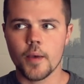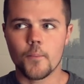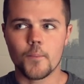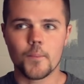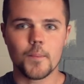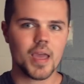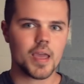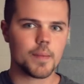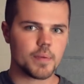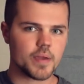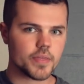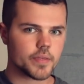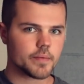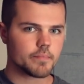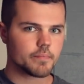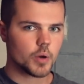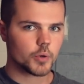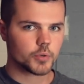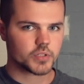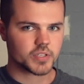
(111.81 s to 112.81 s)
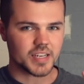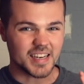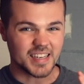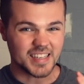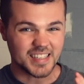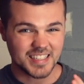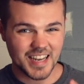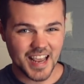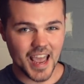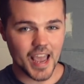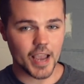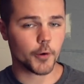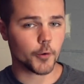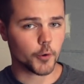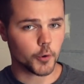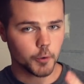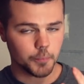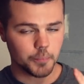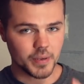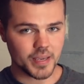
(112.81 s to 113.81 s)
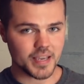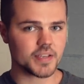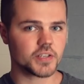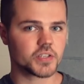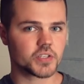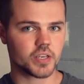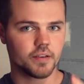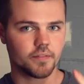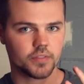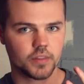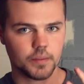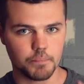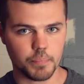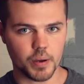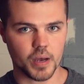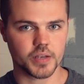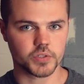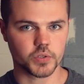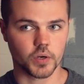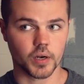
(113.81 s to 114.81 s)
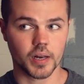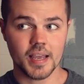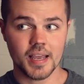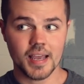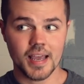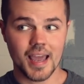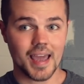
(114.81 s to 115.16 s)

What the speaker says: maybe the most integral piece of the puzzle,